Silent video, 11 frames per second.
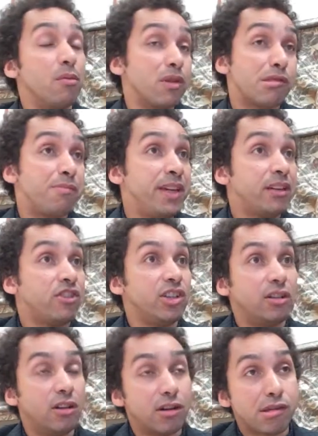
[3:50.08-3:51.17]
speech in
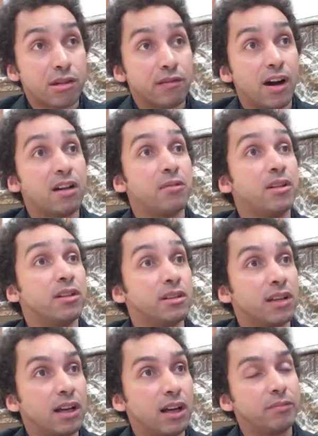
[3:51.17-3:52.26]
a noisy
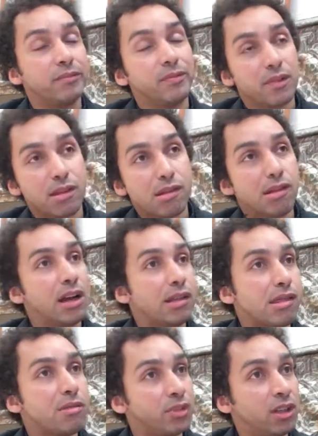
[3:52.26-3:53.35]
environment, and
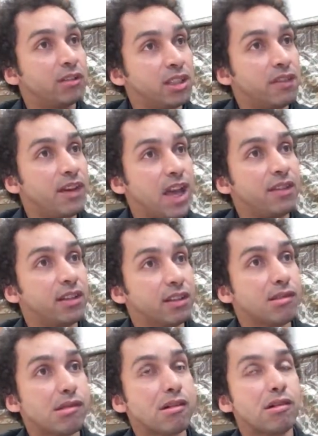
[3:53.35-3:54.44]
some tentative
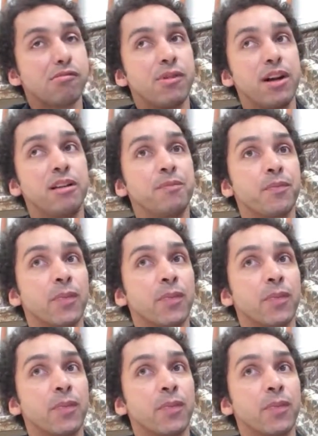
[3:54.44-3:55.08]
evidence as well.